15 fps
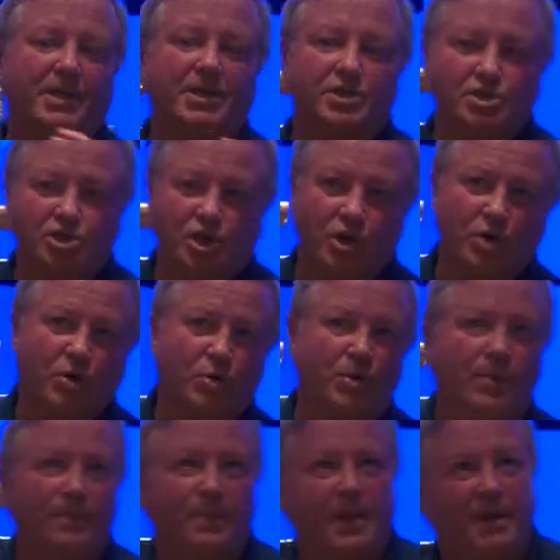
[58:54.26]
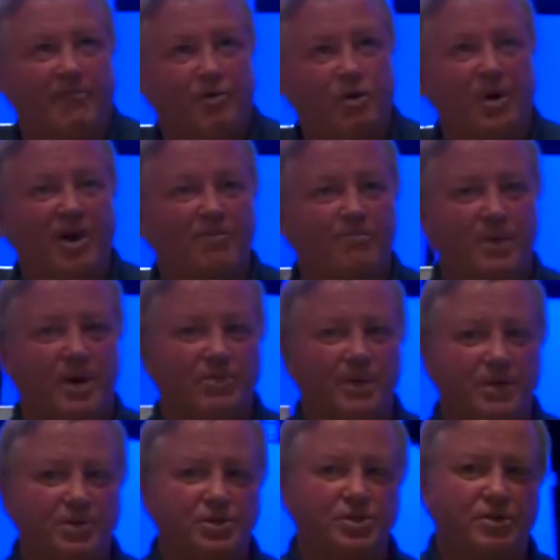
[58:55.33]
So if you have bare
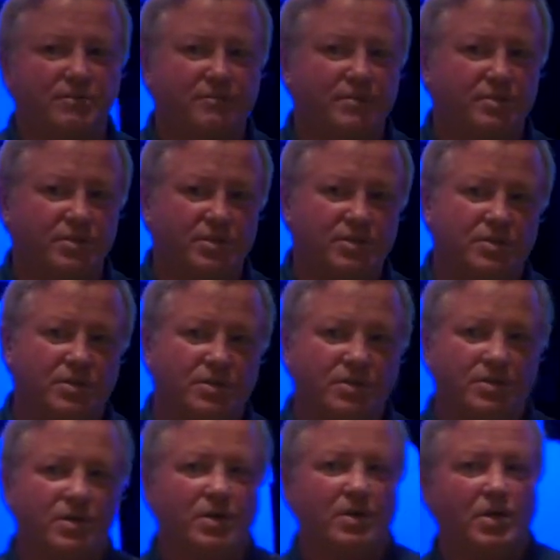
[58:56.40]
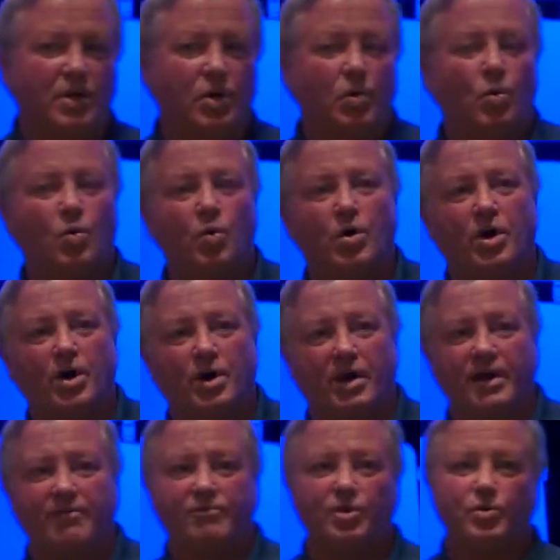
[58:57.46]
metal servers, or
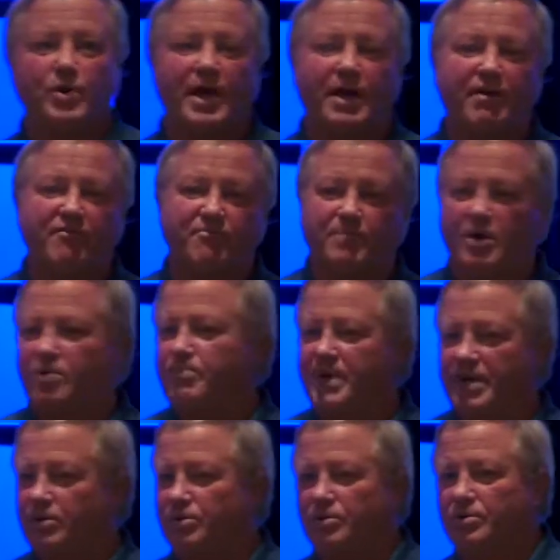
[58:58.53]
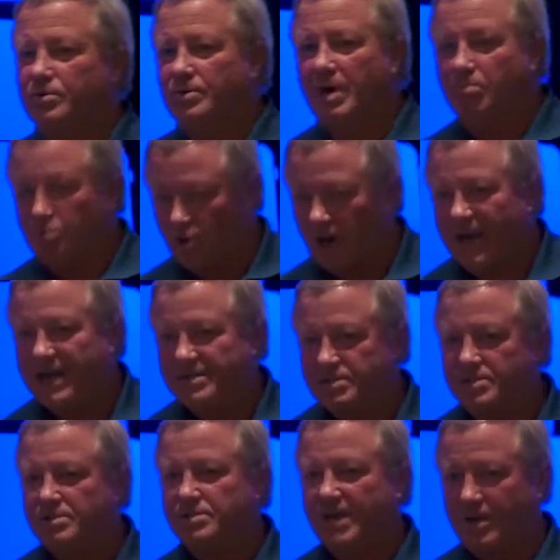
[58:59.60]
if you have bare metal
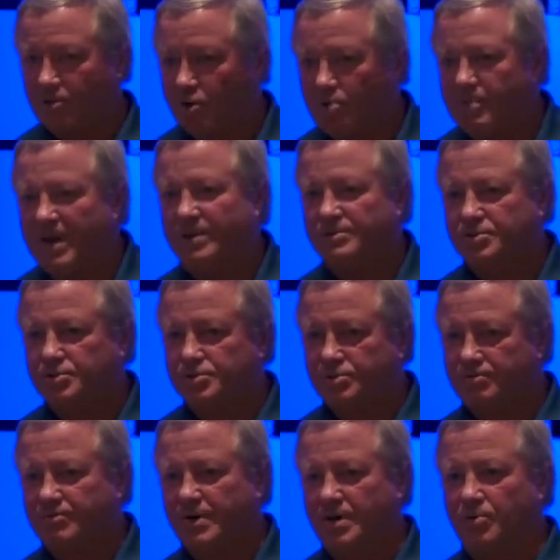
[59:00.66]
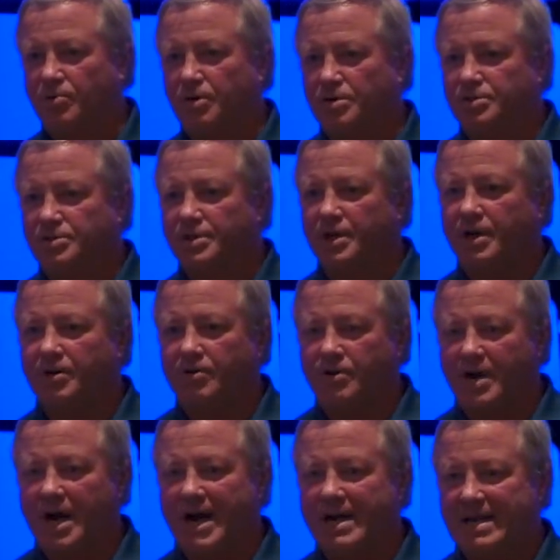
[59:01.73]
appliances like load balancers or firewalls, they are
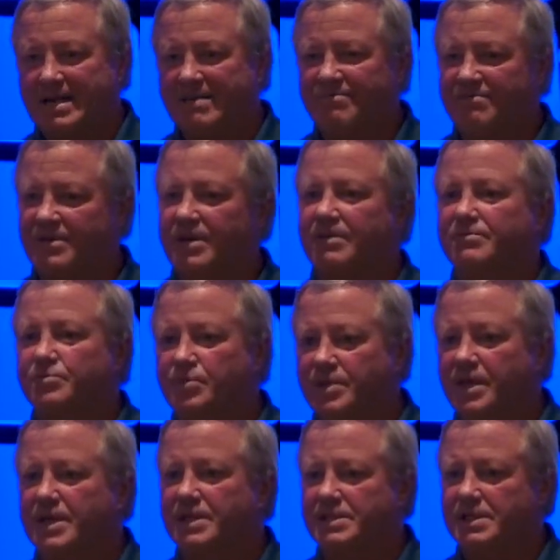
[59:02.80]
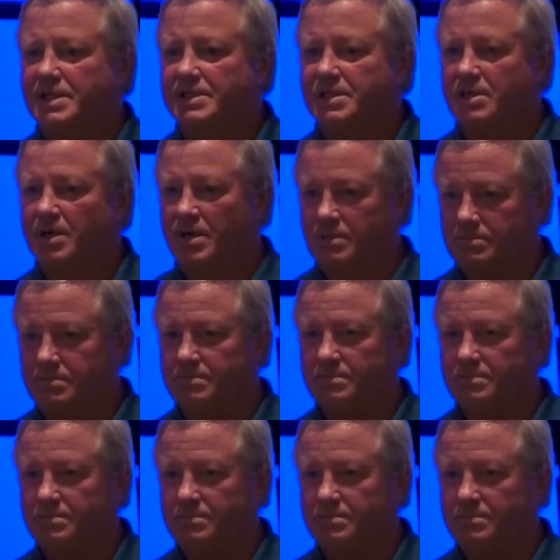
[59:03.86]
not involved with NSX at all.